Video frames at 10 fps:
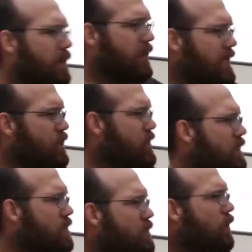this
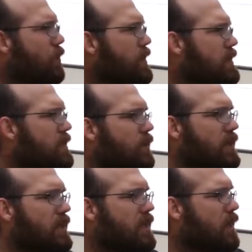year's growth is going
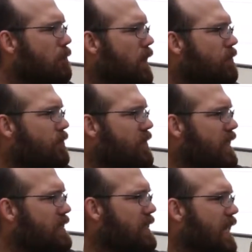to come off of
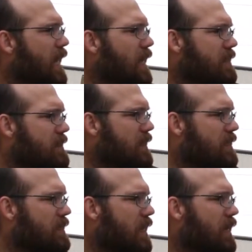these canes.
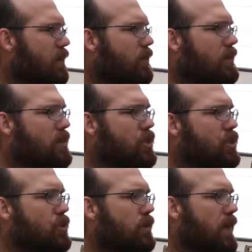It's not going to
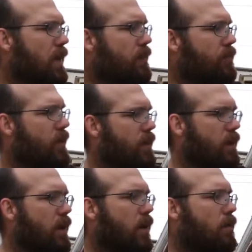shoot out of here.
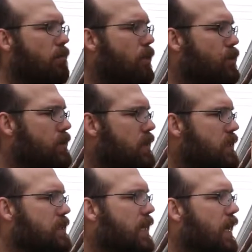Most of the
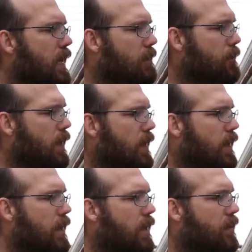time,
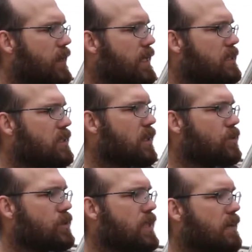these
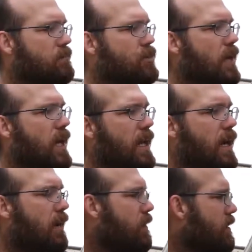nodes have dried
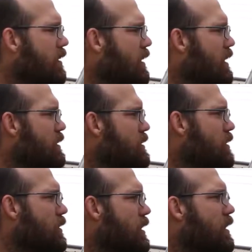out. So
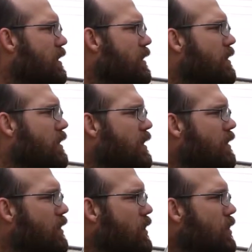the
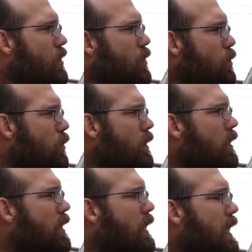new
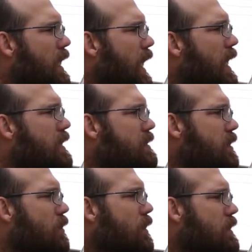canes are
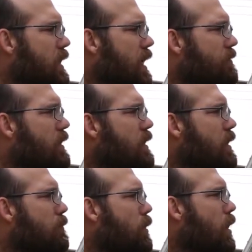going to have to
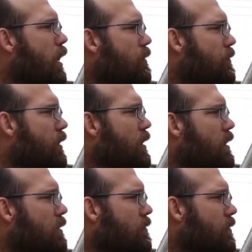come off of,